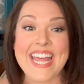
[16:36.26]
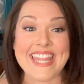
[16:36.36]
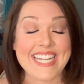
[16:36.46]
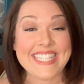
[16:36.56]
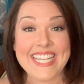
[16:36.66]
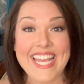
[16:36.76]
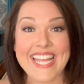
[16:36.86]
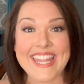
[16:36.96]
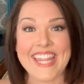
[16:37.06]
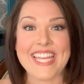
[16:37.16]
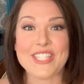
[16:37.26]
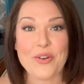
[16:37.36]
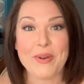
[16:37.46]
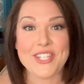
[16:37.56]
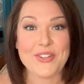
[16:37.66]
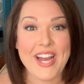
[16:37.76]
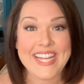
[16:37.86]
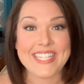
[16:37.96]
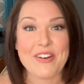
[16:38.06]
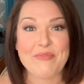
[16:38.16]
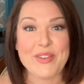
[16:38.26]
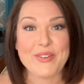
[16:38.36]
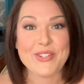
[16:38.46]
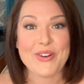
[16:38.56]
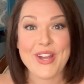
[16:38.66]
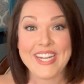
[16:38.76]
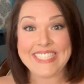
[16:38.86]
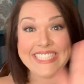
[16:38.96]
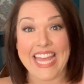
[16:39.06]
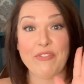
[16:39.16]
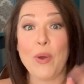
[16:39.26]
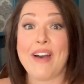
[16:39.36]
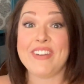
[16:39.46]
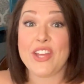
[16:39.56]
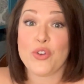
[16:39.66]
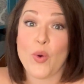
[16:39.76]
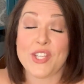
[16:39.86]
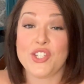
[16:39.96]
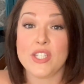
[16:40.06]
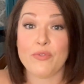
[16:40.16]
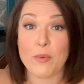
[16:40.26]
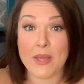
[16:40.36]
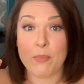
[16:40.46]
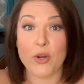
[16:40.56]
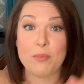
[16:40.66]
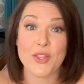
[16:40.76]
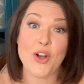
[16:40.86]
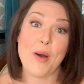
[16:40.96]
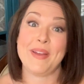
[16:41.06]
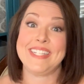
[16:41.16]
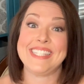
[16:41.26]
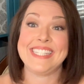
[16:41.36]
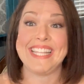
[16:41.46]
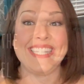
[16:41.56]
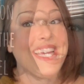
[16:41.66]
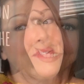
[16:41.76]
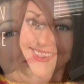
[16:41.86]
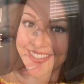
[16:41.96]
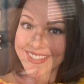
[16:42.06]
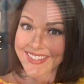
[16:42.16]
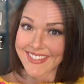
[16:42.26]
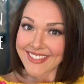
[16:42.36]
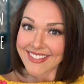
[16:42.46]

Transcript: That's it. Thanks so much, you guys. I hope you enjoyed. If you have any other questions for me, put them in the comments. That's it. Bye.